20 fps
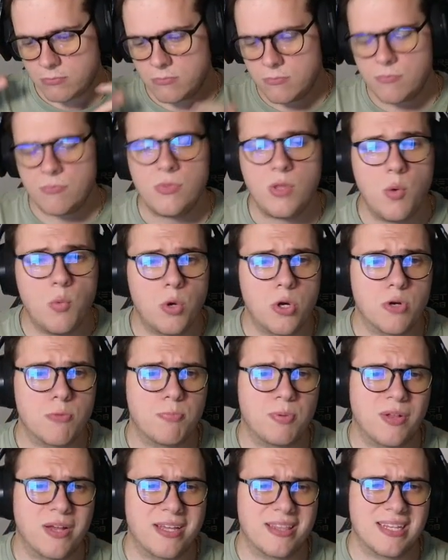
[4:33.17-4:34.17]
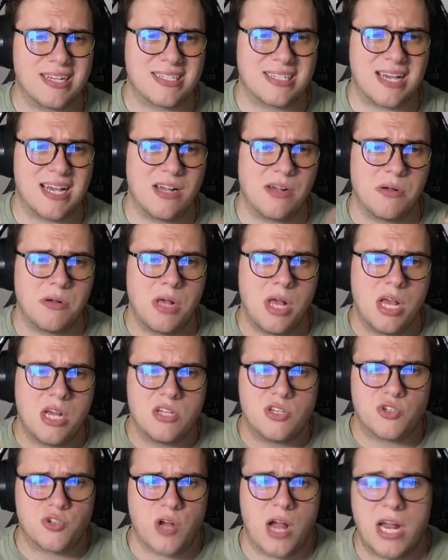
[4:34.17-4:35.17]
When you're playing that tile,
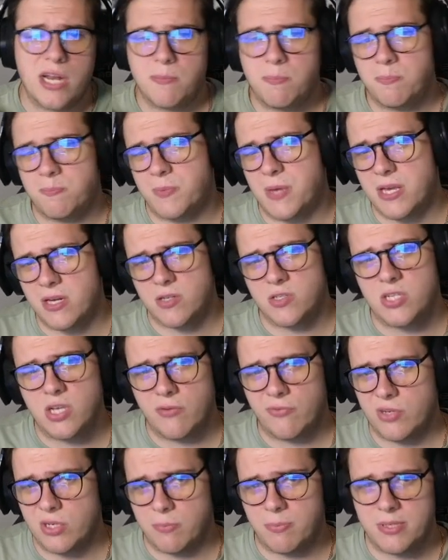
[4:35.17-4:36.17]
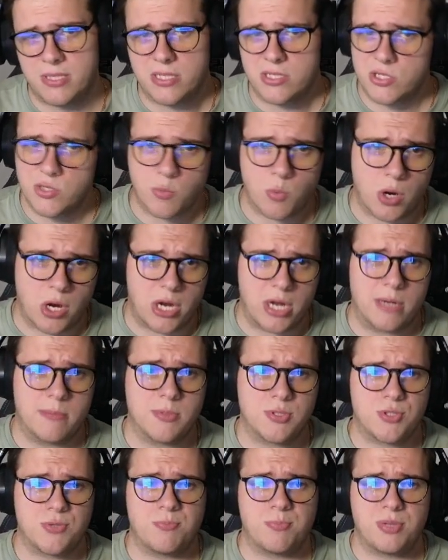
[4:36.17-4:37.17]
try to get yourself in a position where you're able
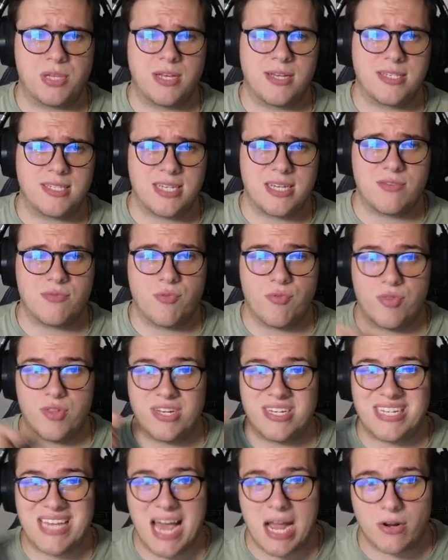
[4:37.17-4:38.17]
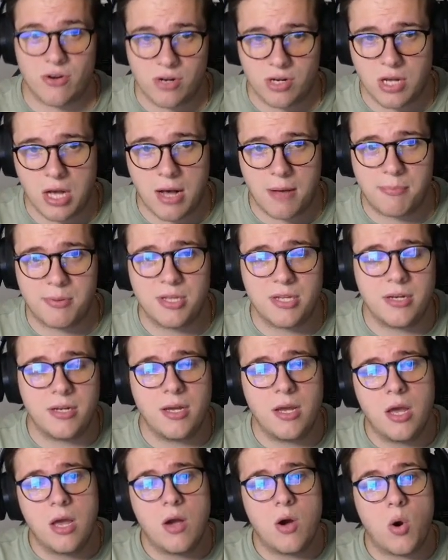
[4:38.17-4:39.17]
to place either the Dagger Goblin
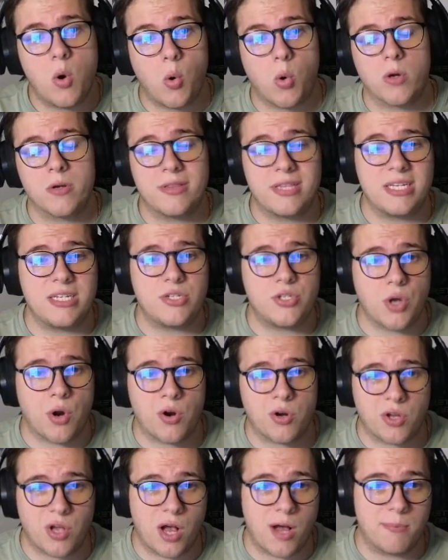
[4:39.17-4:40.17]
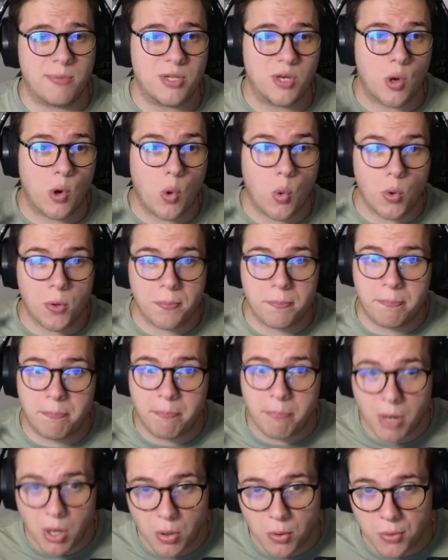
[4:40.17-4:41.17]
or the Dart Goblin or
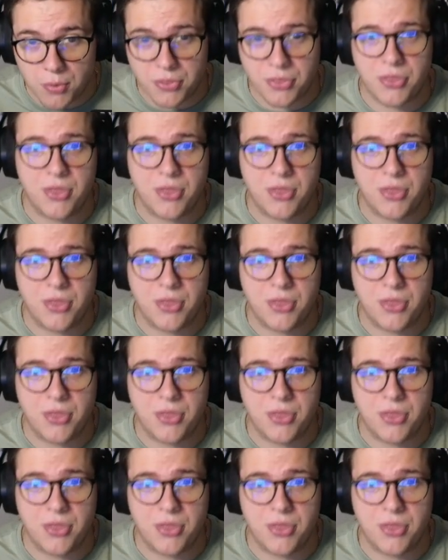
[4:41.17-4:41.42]
both